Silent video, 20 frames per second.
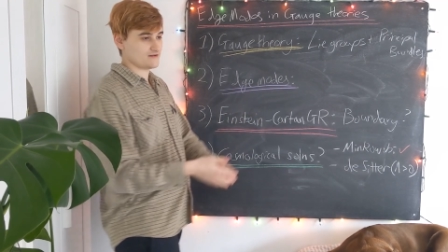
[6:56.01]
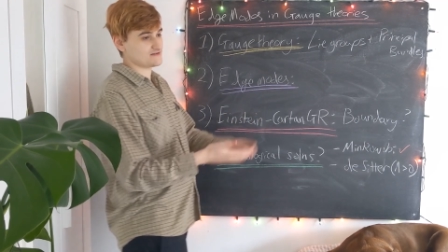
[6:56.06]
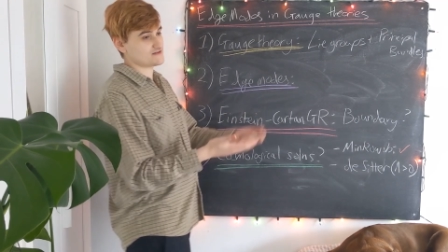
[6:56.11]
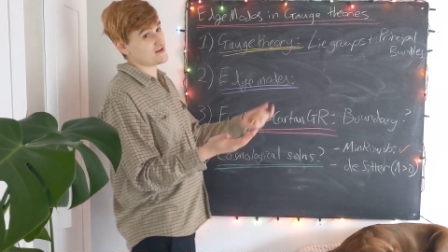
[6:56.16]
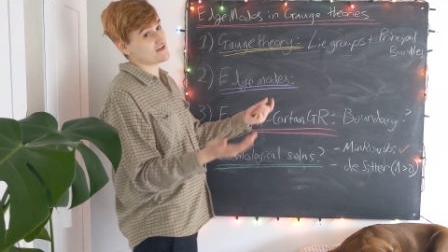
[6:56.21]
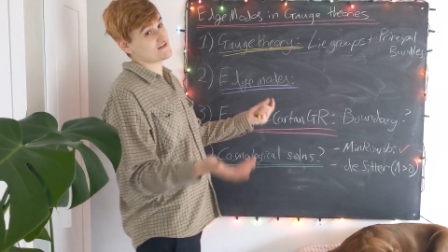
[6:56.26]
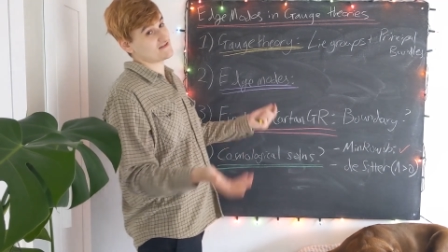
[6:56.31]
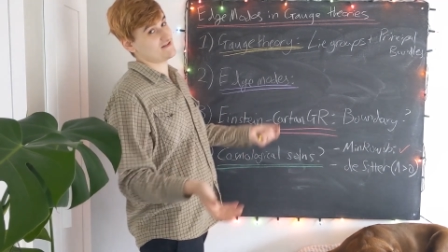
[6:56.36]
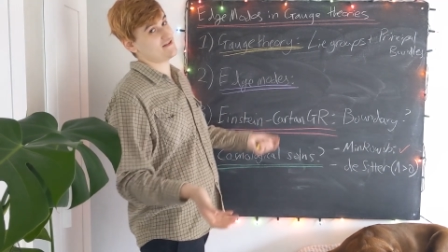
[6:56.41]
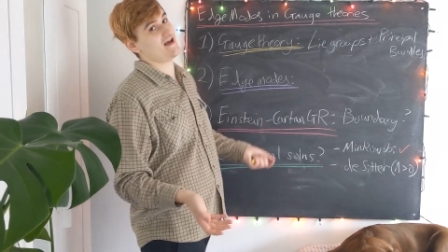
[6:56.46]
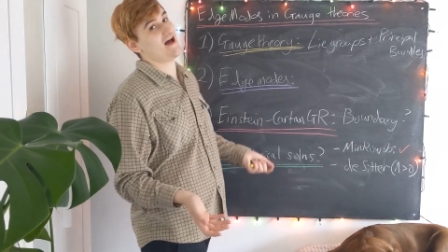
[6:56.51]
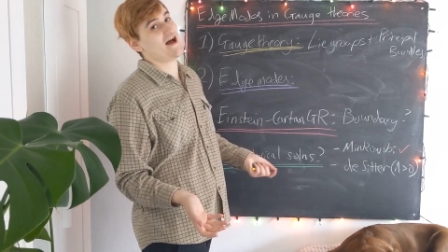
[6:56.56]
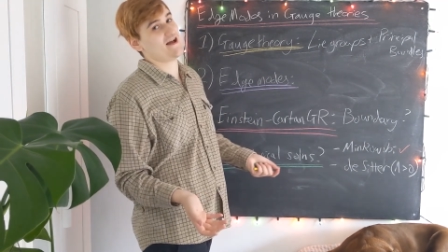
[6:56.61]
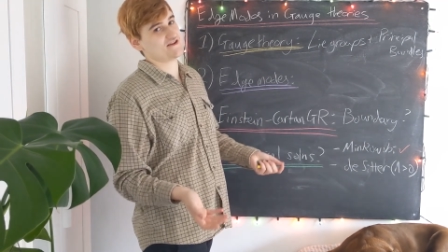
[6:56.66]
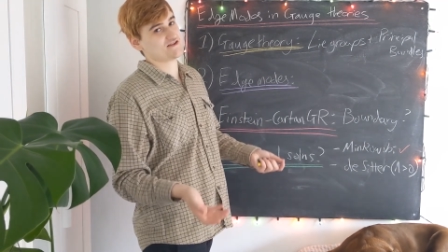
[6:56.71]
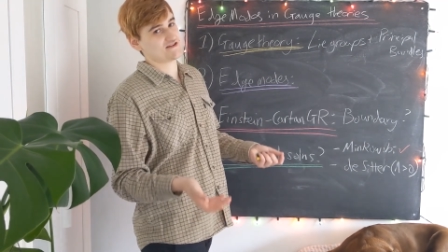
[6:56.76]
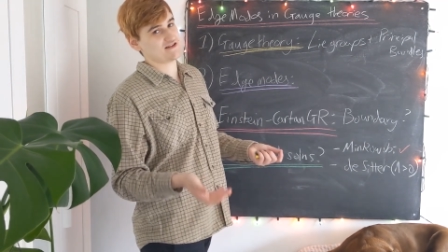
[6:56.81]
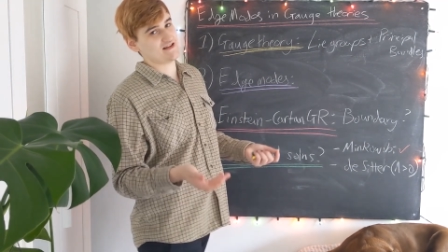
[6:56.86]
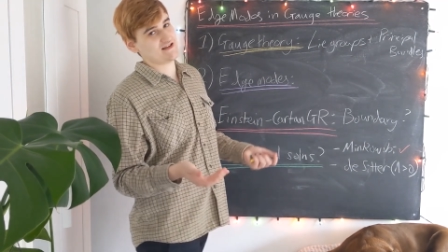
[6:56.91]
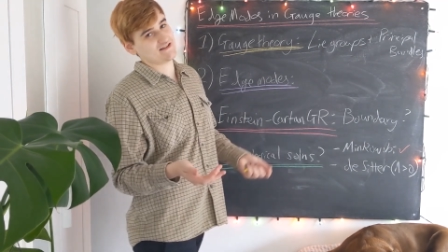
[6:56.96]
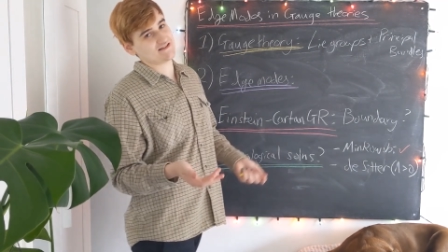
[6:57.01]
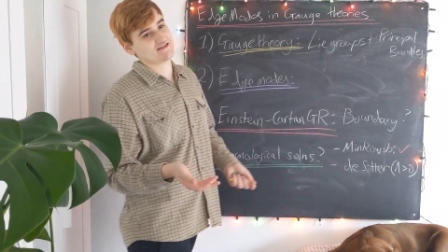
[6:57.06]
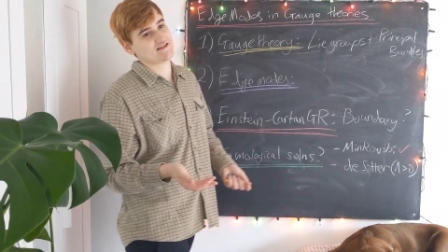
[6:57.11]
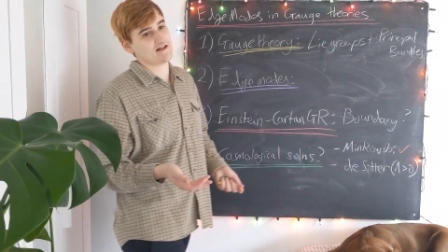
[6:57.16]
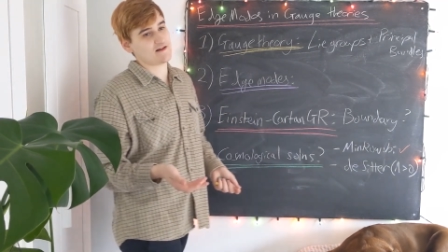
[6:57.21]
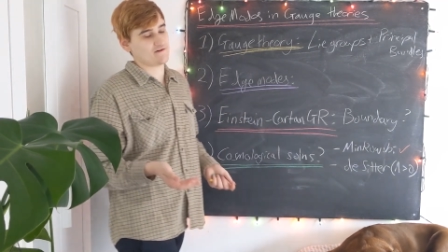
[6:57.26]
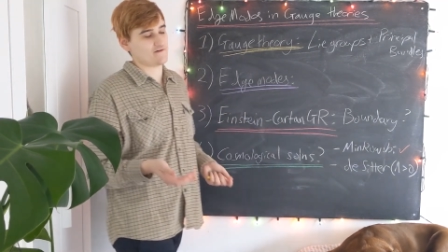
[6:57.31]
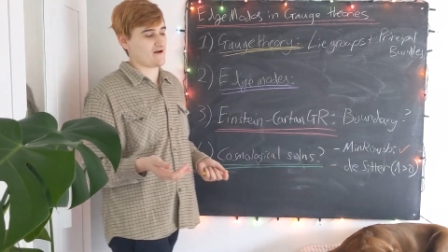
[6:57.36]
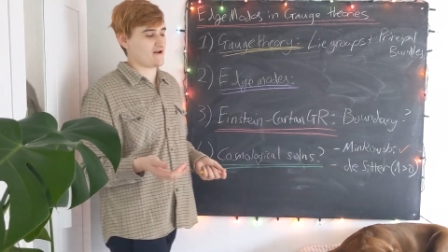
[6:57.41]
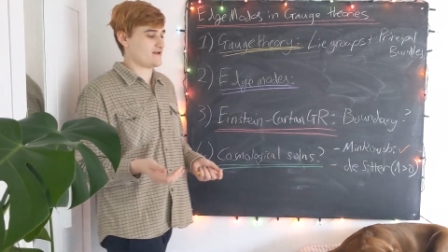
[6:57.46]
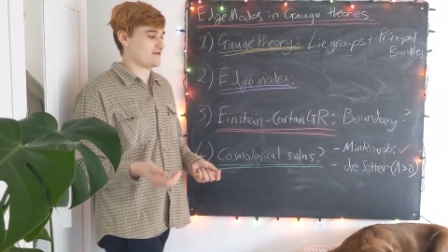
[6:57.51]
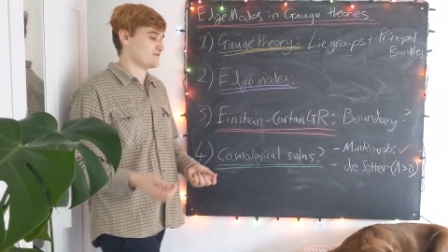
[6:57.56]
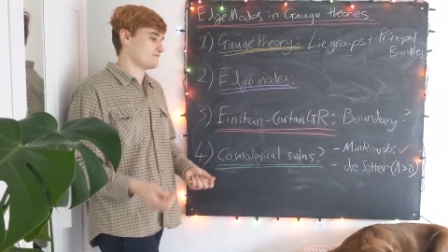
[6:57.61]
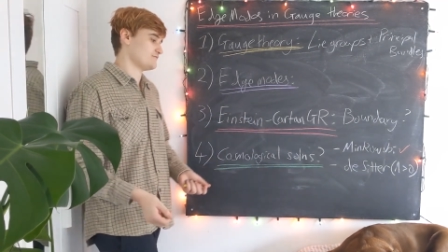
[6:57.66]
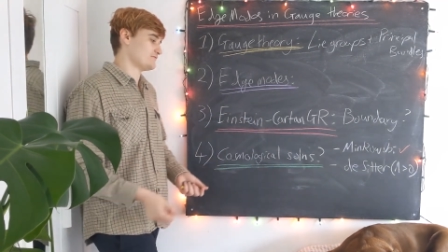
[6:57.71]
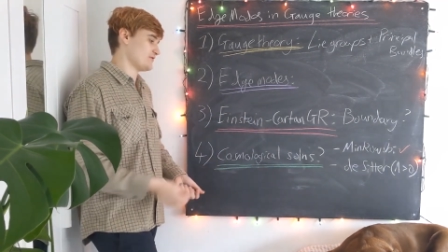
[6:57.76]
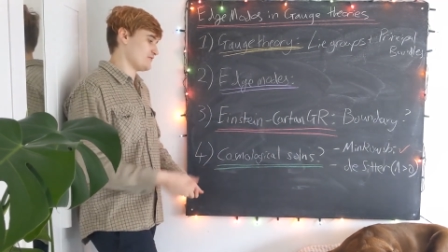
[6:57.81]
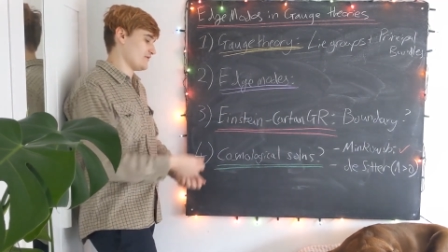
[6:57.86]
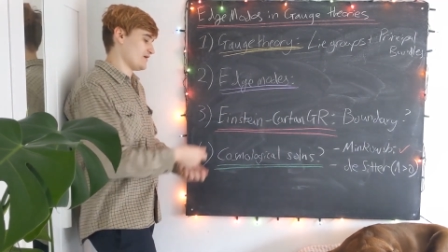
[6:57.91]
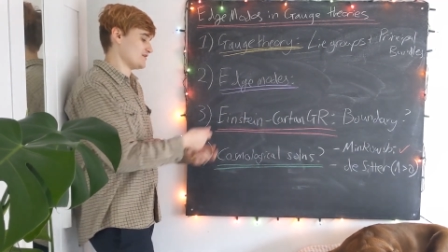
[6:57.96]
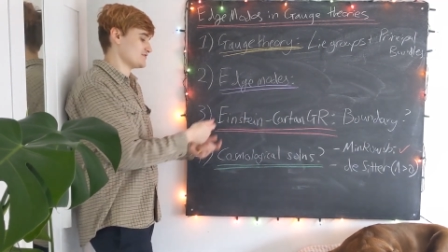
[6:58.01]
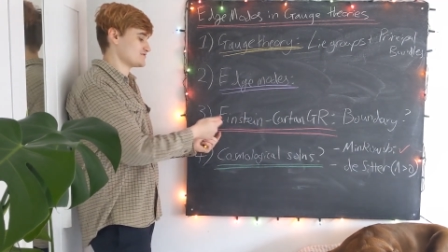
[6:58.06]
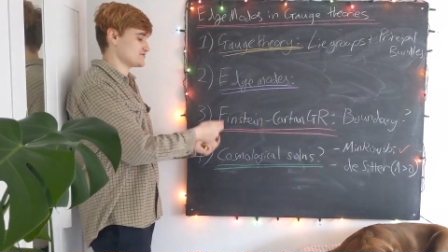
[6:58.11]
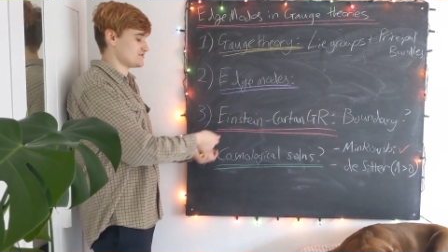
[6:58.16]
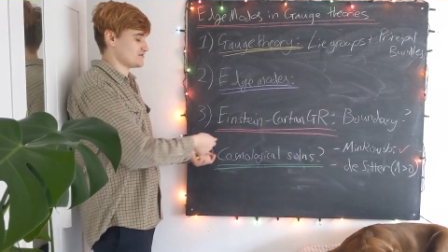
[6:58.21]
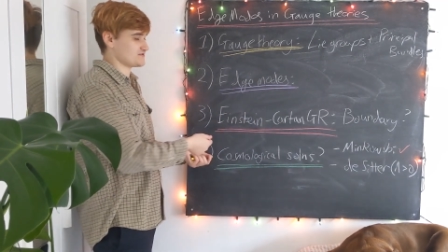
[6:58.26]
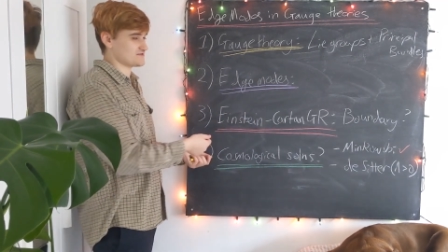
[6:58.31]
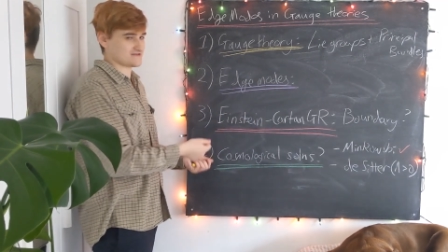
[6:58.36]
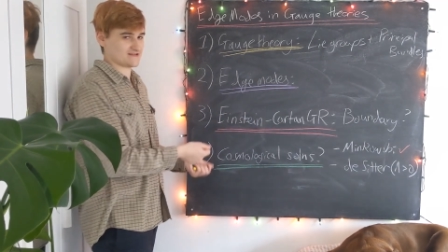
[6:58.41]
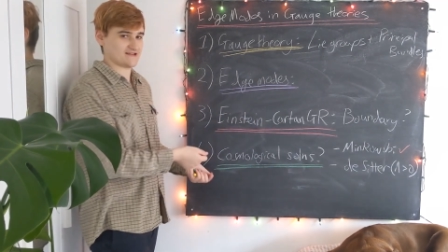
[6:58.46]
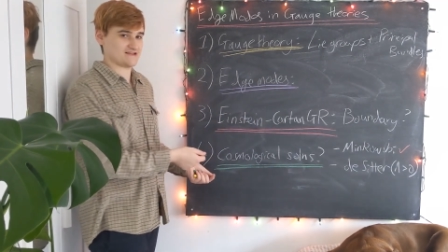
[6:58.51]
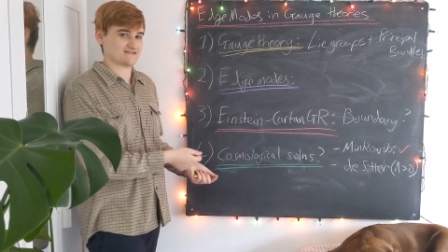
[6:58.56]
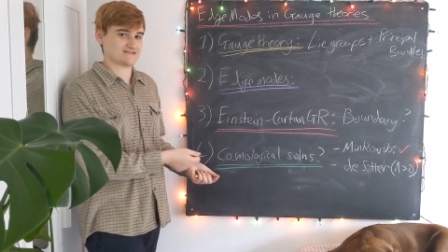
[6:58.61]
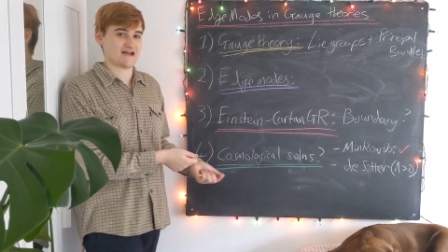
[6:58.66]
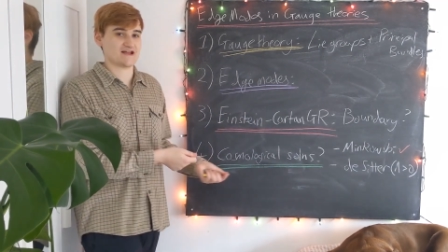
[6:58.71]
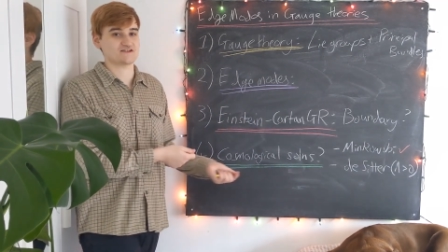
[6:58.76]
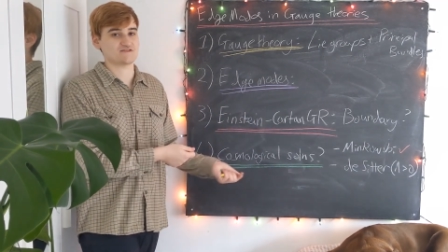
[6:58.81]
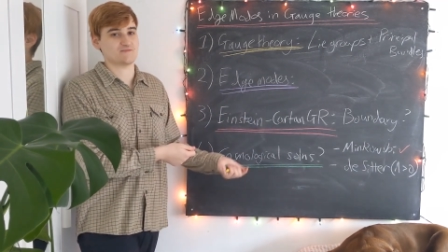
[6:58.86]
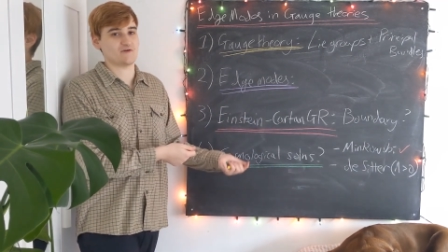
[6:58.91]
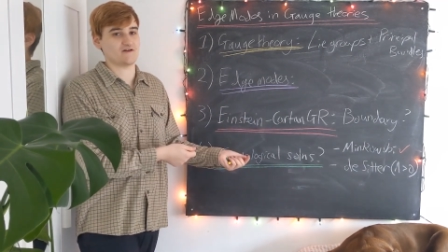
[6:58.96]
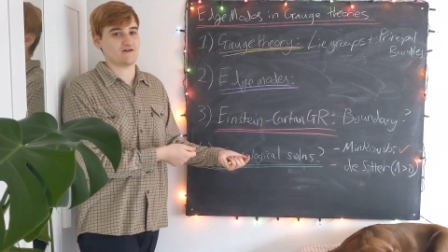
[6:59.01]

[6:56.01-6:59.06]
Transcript: doesn't actually accelerate when we introduce these edge